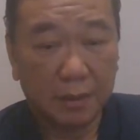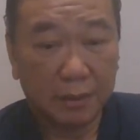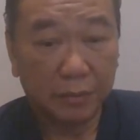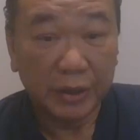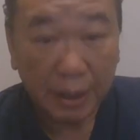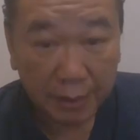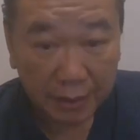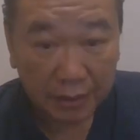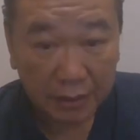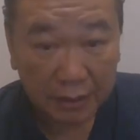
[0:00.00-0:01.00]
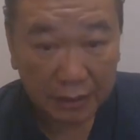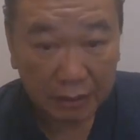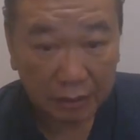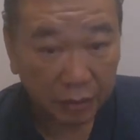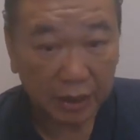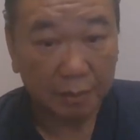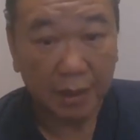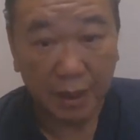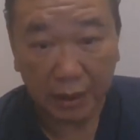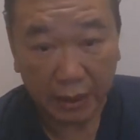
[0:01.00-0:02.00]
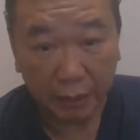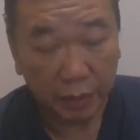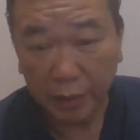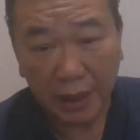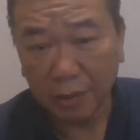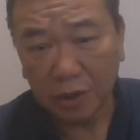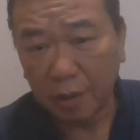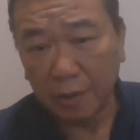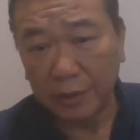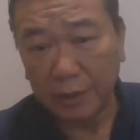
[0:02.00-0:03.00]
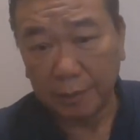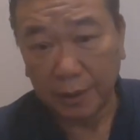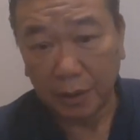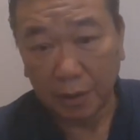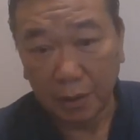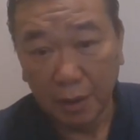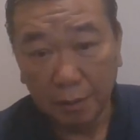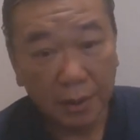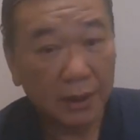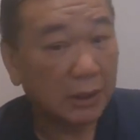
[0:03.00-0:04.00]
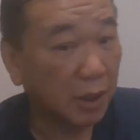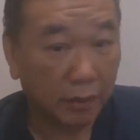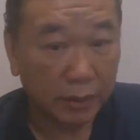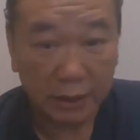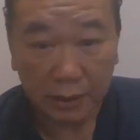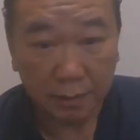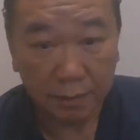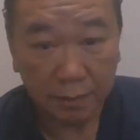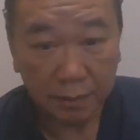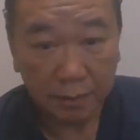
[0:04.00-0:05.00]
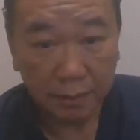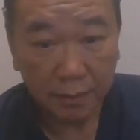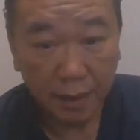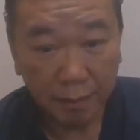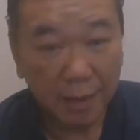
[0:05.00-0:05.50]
vitamins, vitamin and everything. We never talk about vitamin and all. Because this is not our system. Many